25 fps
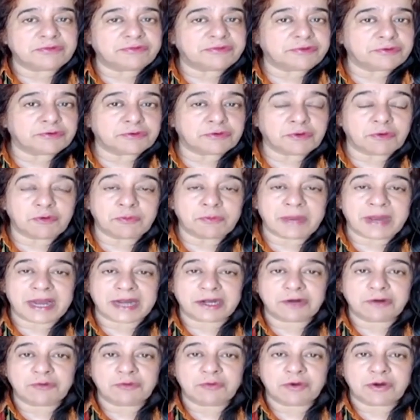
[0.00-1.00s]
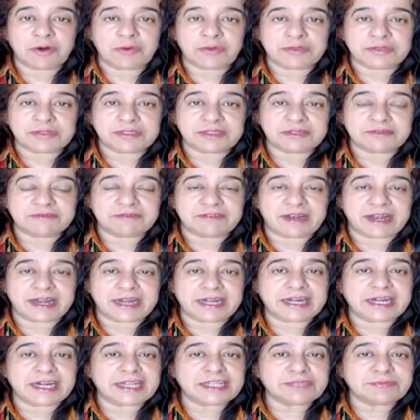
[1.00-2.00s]
If you go back to what was
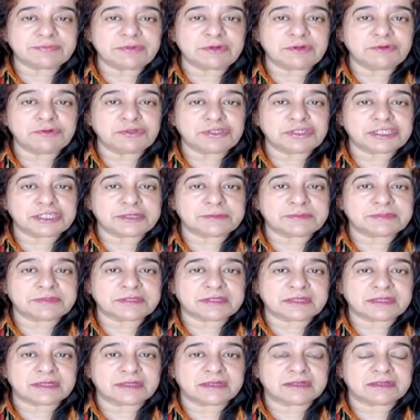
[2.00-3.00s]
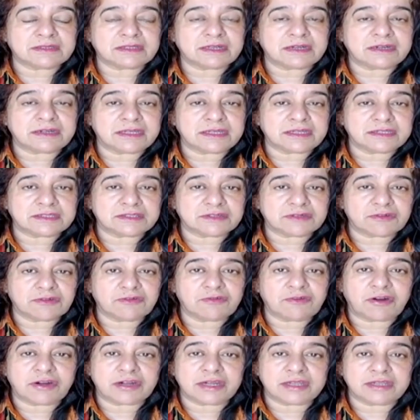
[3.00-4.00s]
defined as blue chips 30 years
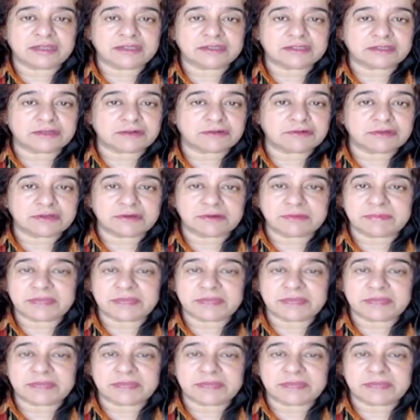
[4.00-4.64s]
ago, 40 years ago,